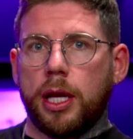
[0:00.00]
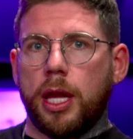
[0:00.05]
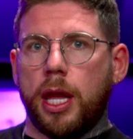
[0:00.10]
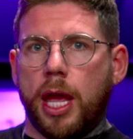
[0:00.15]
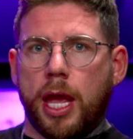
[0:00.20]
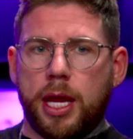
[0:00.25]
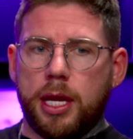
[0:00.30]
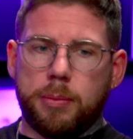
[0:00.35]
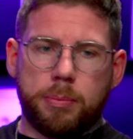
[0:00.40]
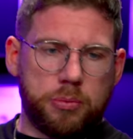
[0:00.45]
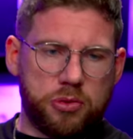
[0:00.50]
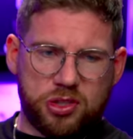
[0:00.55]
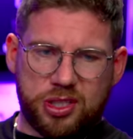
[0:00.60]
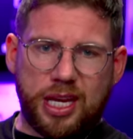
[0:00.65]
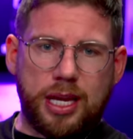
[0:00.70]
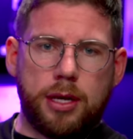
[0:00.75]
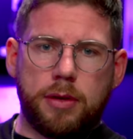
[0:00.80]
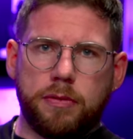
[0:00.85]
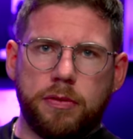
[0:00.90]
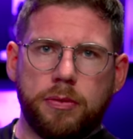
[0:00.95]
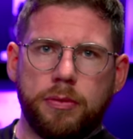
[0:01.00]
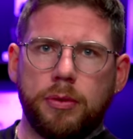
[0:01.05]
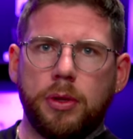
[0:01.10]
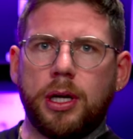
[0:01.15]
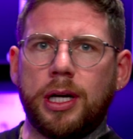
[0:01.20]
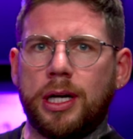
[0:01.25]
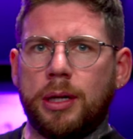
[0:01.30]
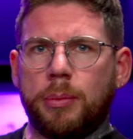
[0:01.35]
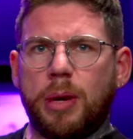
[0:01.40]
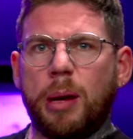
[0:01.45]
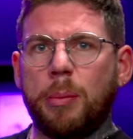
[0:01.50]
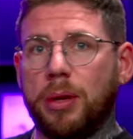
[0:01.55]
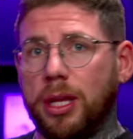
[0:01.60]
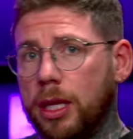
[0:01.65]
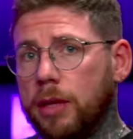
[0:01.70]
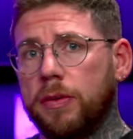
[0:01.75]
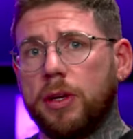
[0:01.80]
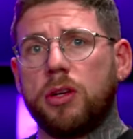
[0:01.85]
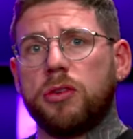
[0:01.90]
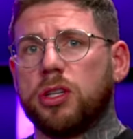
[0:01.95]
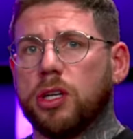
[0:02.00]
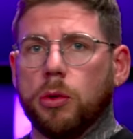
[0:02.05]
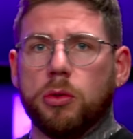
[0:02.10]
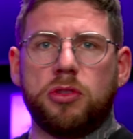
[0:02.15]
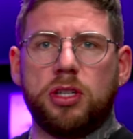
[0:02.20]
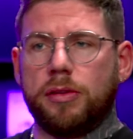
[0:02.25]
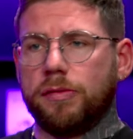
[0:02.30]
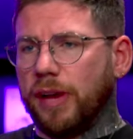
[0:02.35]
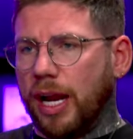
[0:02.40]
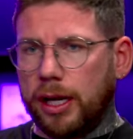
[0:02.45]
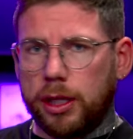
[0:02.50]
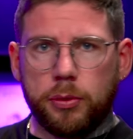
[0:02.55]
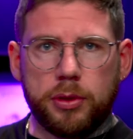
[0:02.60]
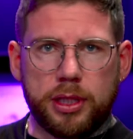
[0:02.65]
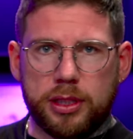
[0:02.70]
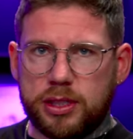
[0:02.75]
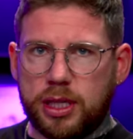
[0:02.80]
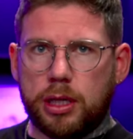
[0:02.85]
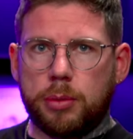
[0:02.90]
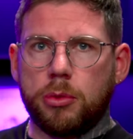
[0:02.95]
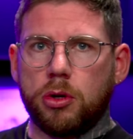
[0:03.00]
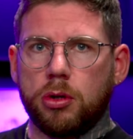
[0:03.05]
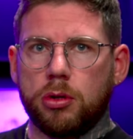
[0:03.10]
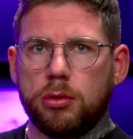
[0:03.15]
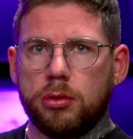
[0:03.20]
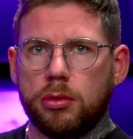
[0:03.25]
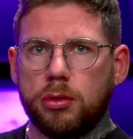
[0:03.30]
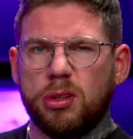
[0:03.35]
hey, Steve, I'm leaving because I don't see value in this anymore.